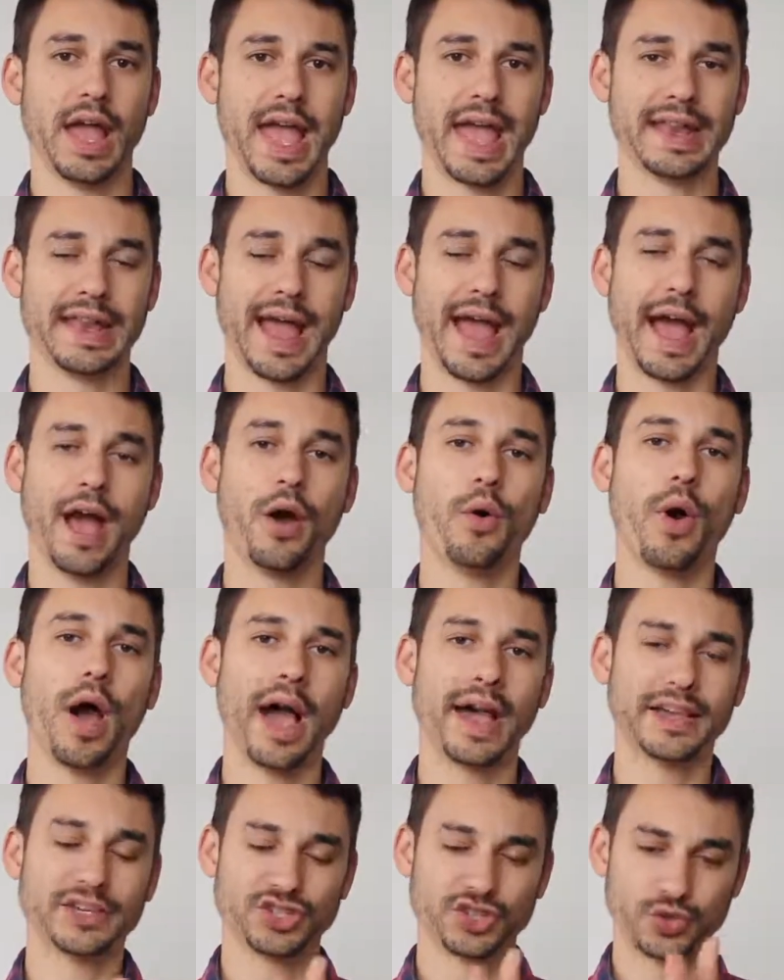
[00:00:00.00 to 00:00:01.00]
and how
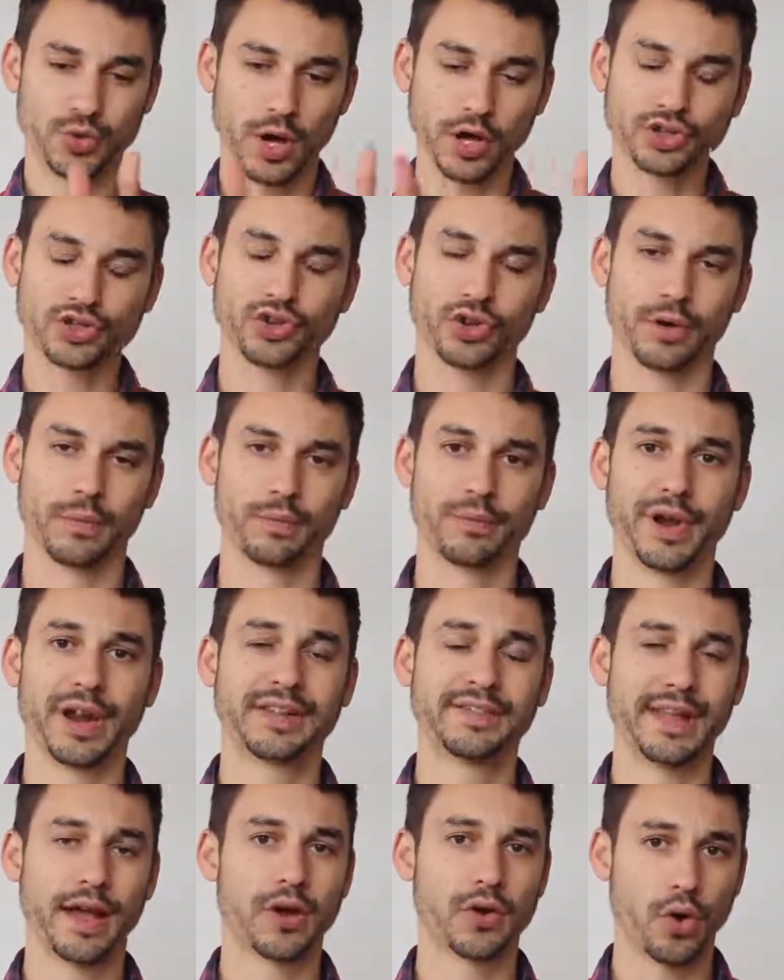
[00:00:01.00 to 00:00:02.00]
I structure and
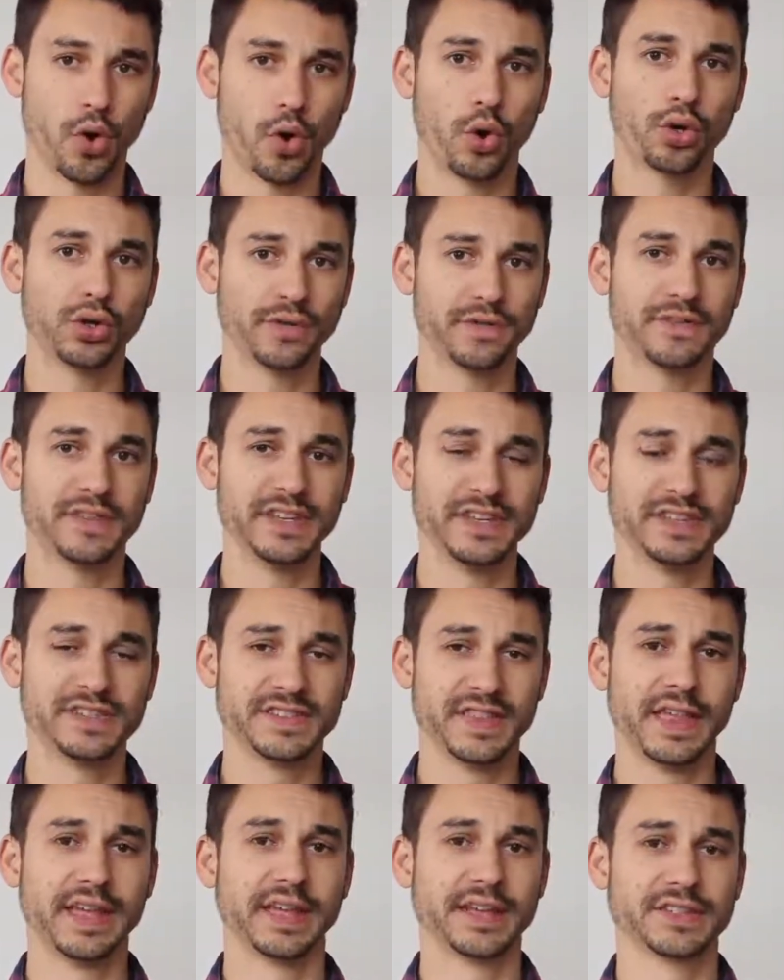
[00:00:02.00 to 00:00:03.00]
break down all of these
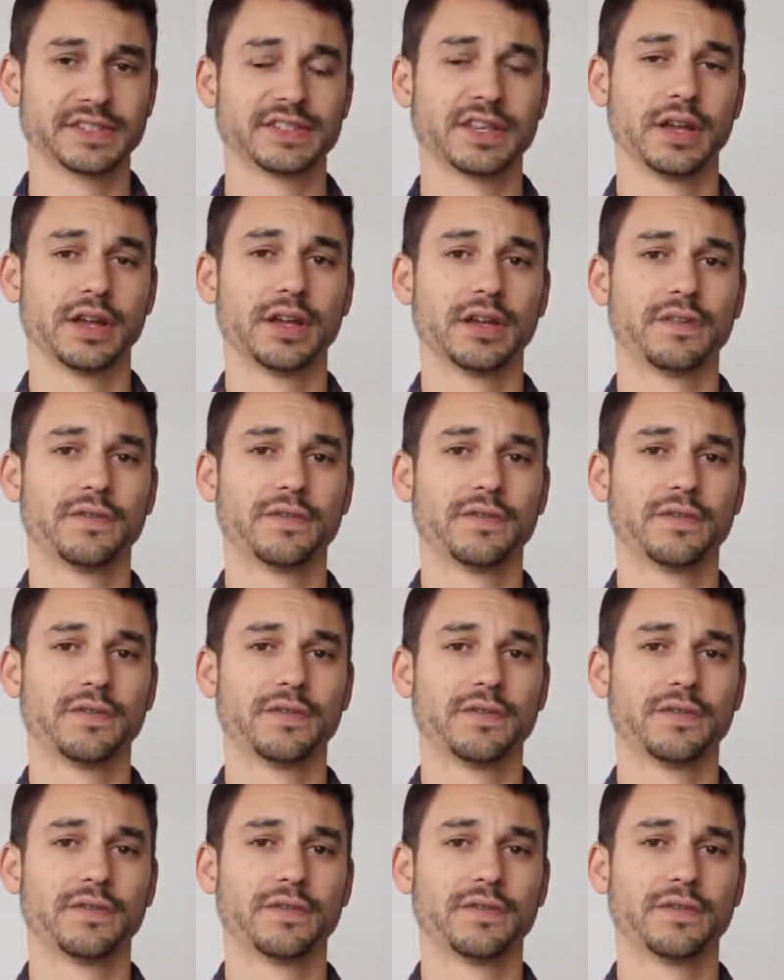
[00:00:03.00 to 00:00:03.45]
things,